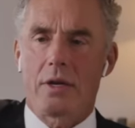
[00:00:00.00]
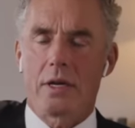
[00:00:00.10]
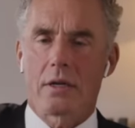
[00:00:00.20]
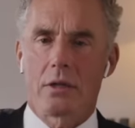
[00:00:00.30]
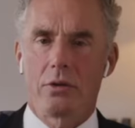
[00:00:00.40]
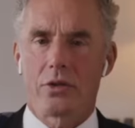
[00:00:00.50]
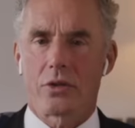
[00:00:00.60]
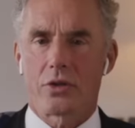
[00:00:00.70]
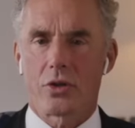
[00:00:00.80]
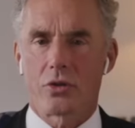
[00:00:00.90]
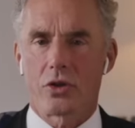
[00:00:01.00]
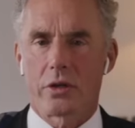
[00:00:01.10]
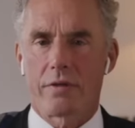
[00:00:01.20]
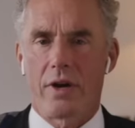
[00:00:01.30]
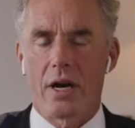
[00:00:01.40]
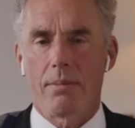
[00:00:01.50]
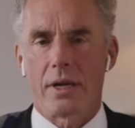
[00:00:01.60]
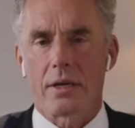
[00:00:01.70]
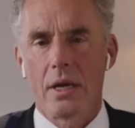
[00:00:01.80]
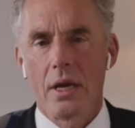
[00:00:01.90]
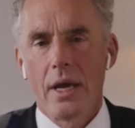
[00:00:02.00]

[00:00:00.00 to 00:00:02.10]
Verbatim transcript: that includes the social environment.